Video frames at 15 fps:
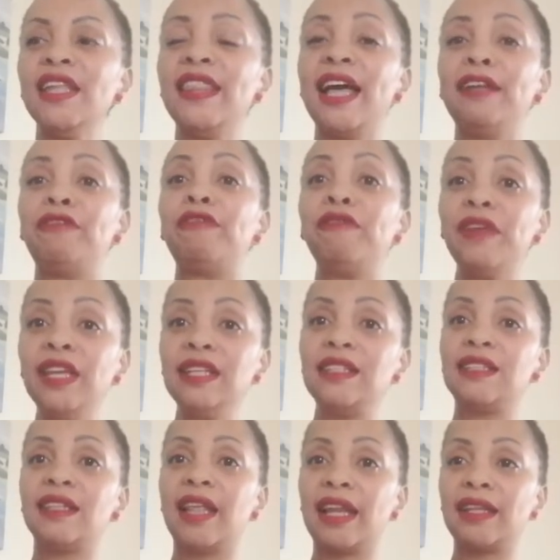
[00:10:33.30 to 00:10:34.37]
that
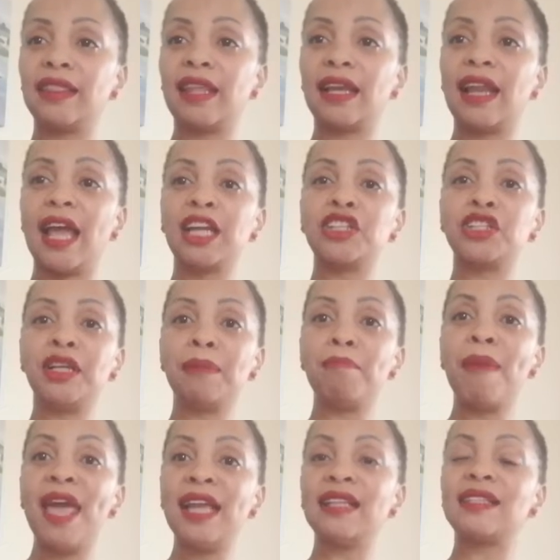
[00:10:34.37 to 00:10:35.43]
feeds, that actually
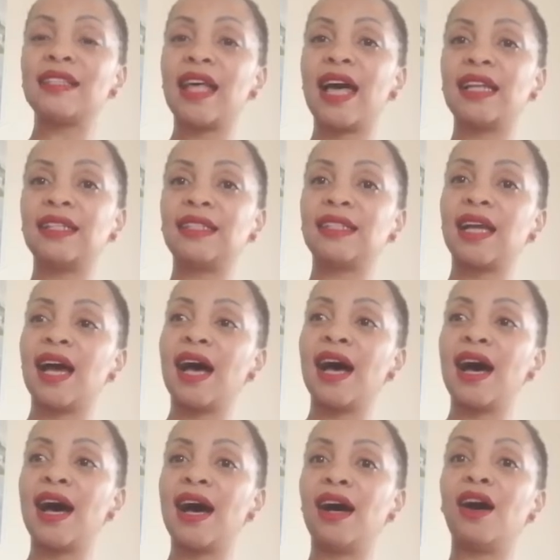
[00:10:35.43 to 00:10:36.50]
makes that
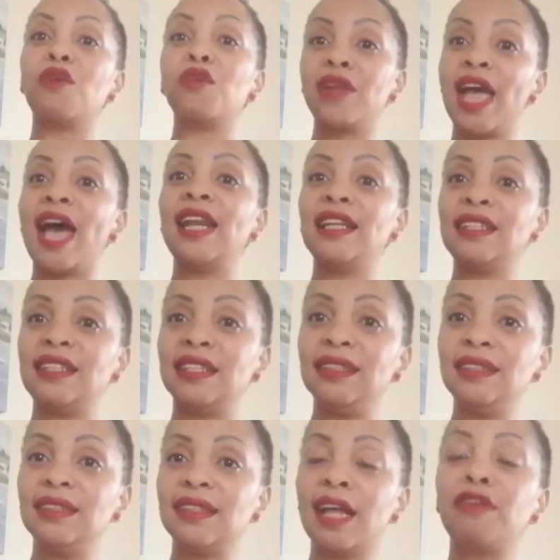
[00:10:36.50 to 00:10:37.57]
a
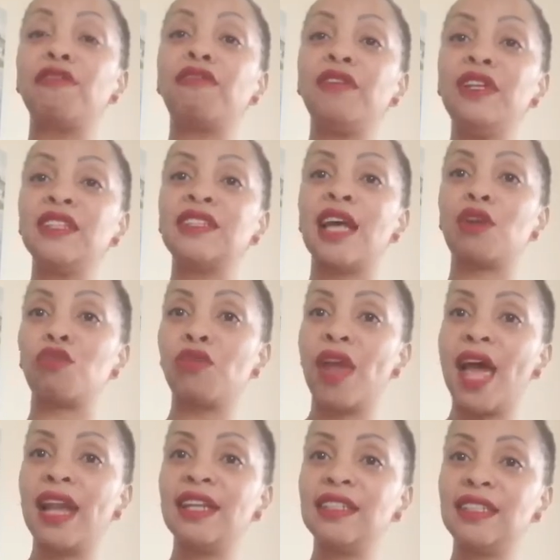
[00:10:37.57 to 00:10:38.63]
reality, that feeds that
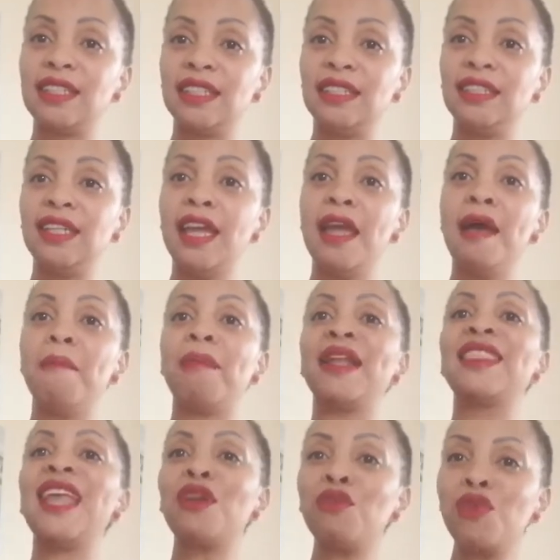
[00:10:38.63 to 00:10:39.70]
reality.
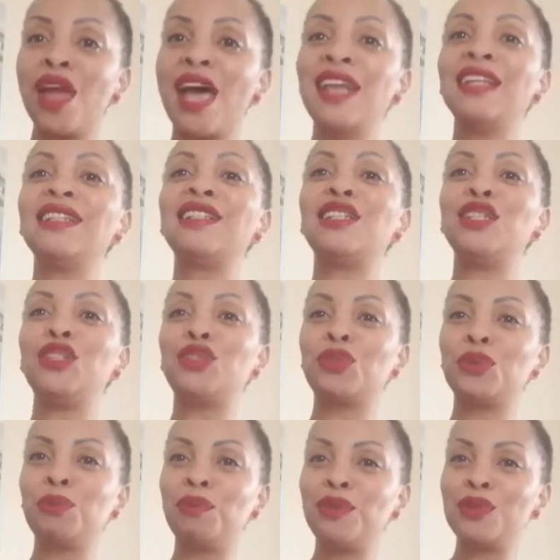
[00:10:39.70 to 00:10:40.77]
But that reality
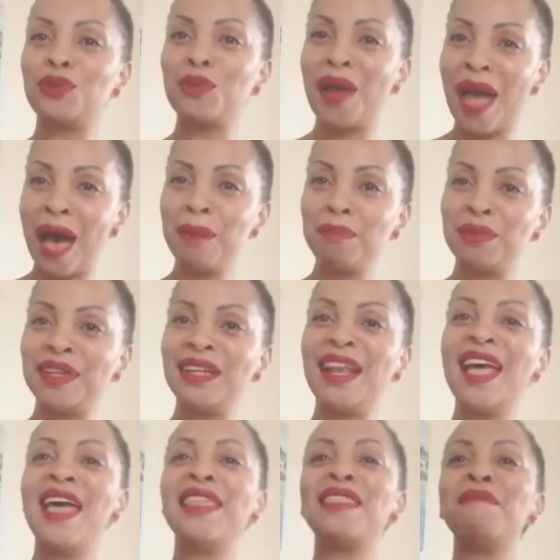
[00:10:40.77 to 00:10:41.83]
to happen,
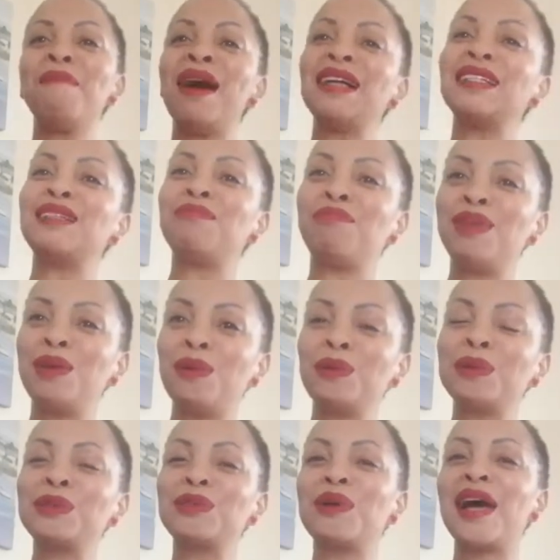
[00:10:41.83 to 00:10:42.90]
there must be
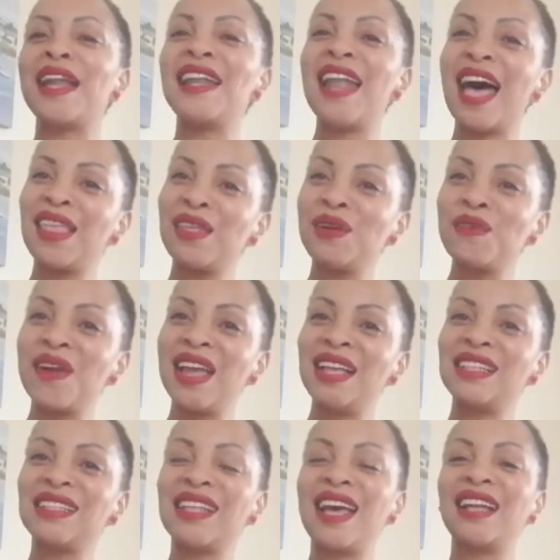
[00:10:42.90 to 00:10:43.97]
also another
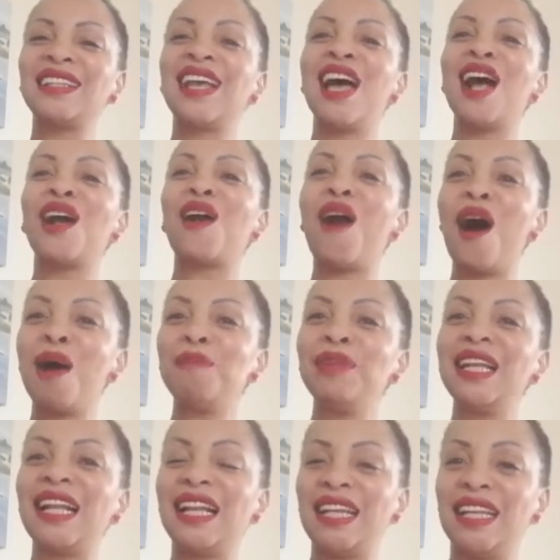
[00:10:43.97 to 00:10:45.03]
race that
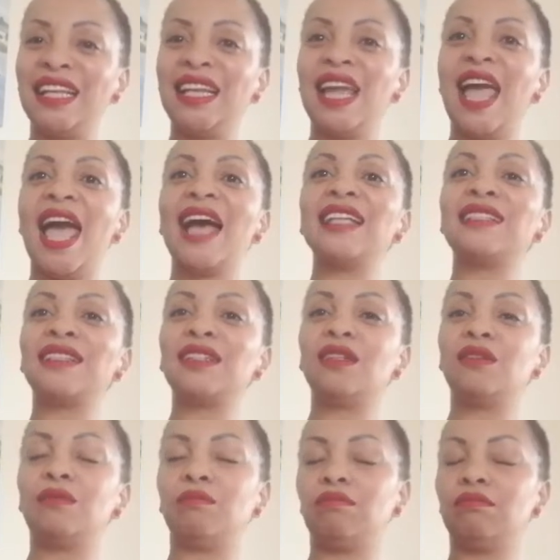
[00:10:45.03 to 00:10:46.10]
karmically has,
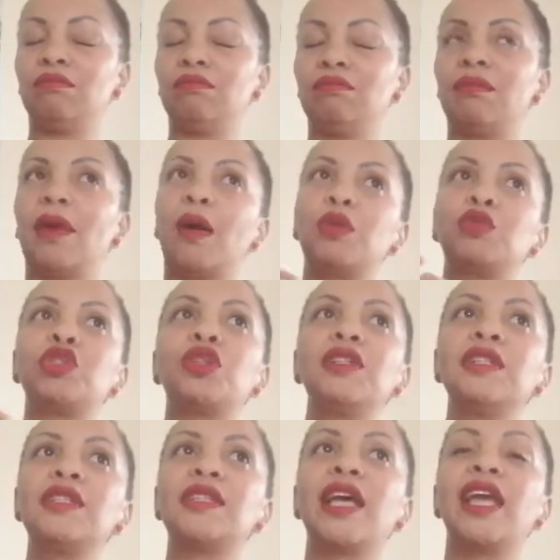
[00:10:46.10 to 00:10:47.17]
I
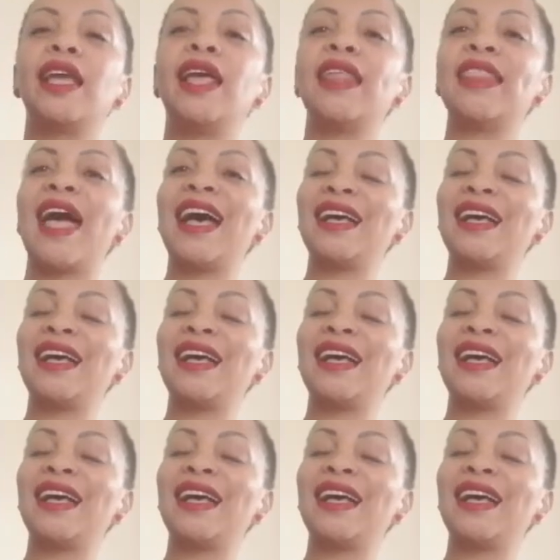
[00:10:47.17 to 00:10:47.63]
shouldn't say,